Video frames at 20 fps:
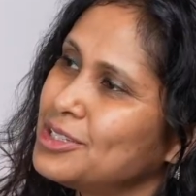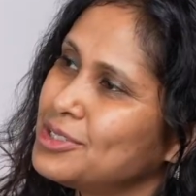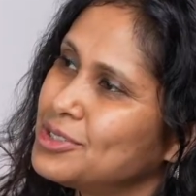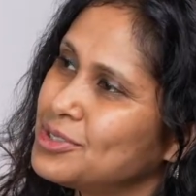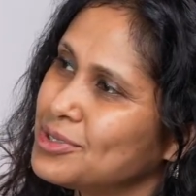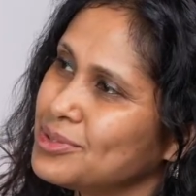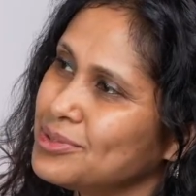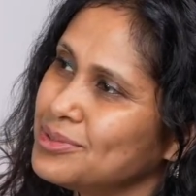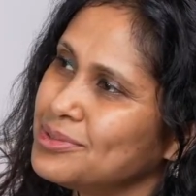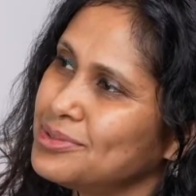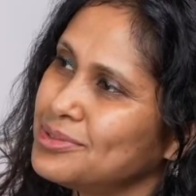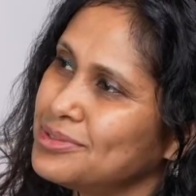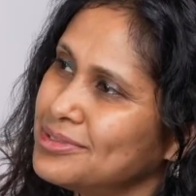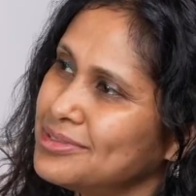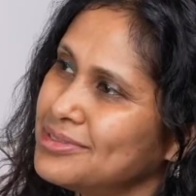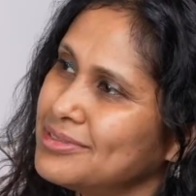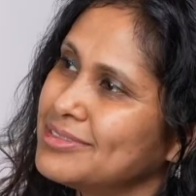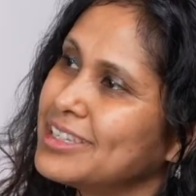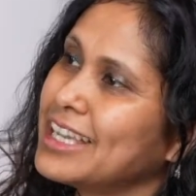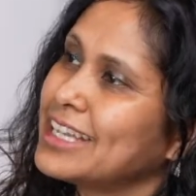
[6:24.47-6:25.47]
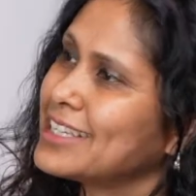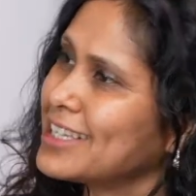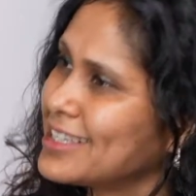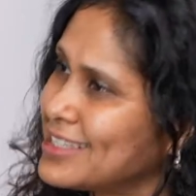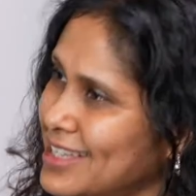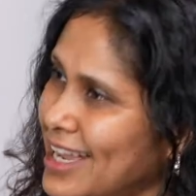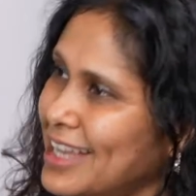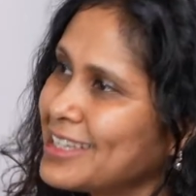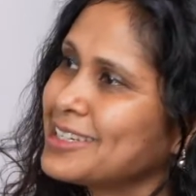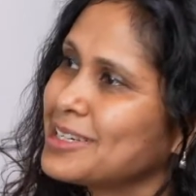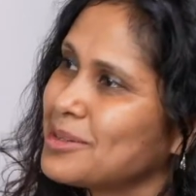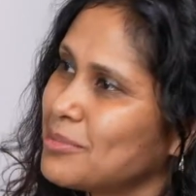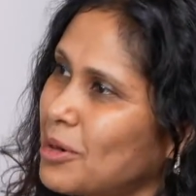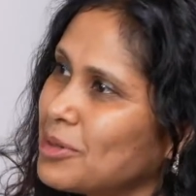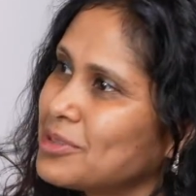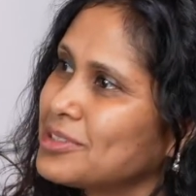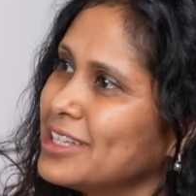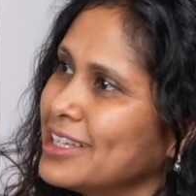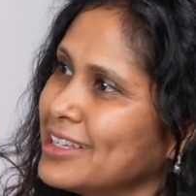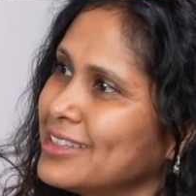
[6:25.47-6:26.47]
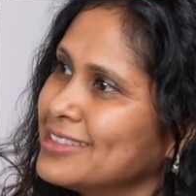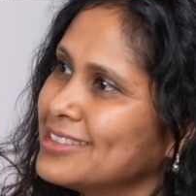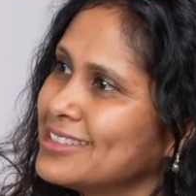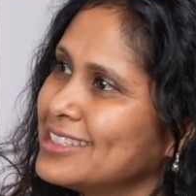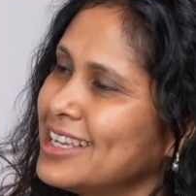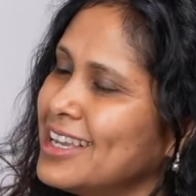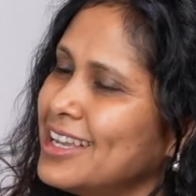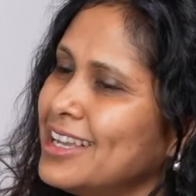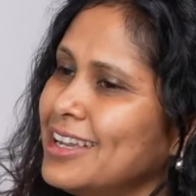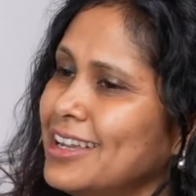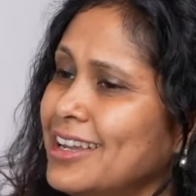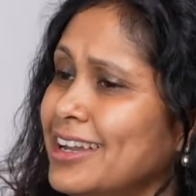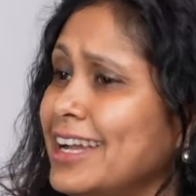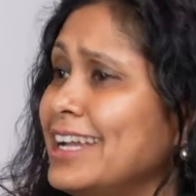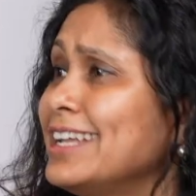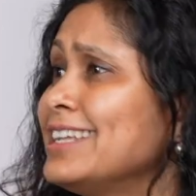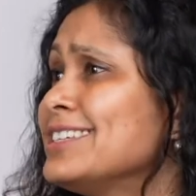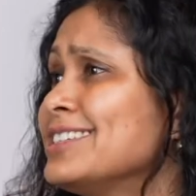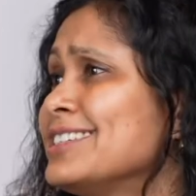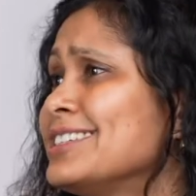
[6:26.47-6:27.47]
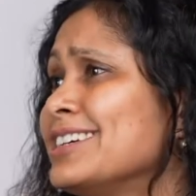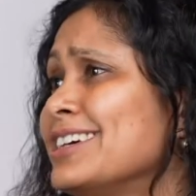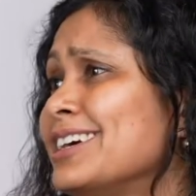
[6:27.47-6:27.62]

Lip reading: to get excited about things. And